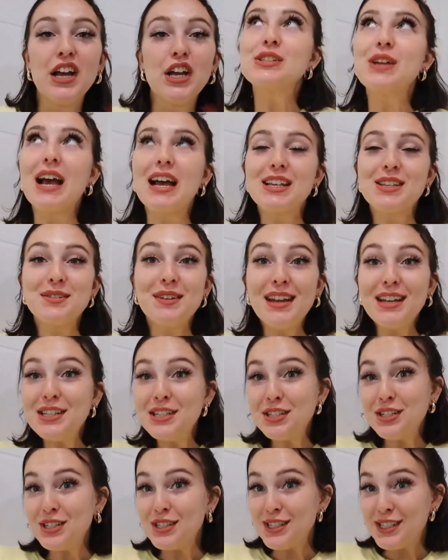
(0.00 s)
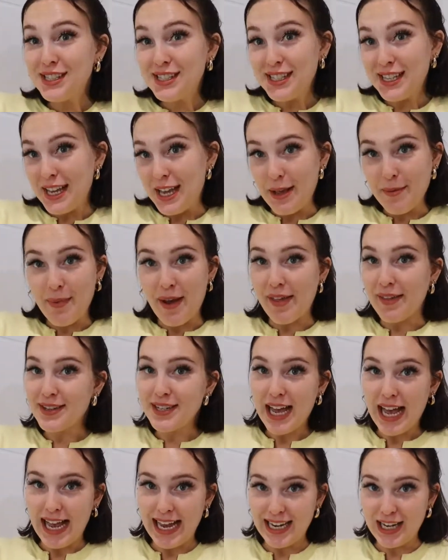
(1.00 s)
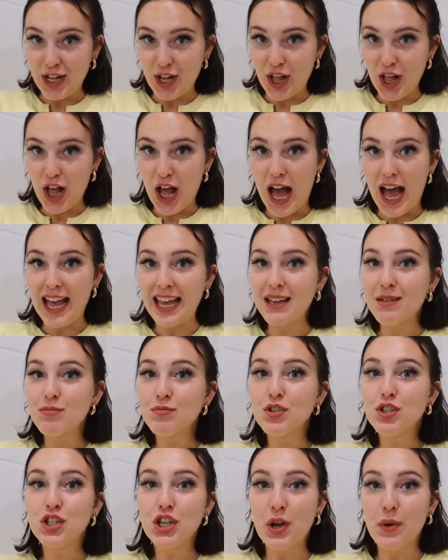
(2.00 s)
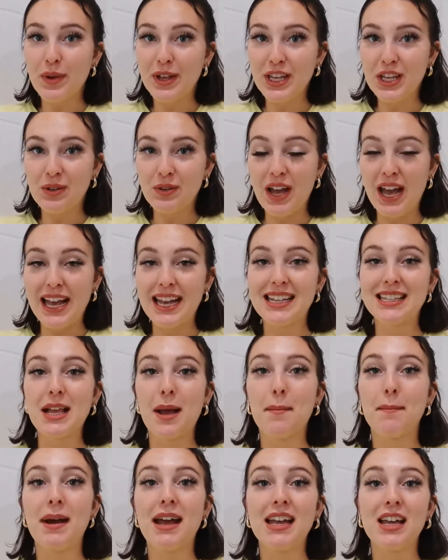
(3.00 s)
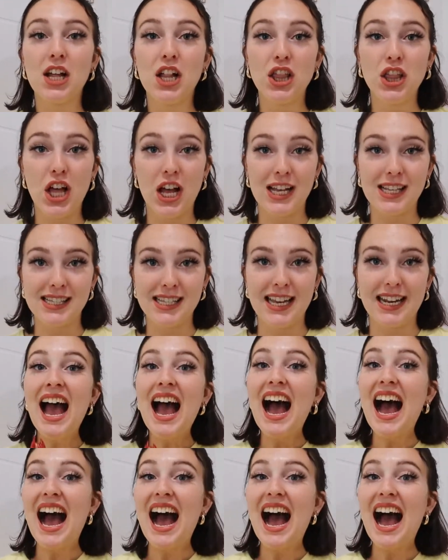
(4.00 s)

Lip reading: So as you guys can see by the title, I am showing you guys my closet.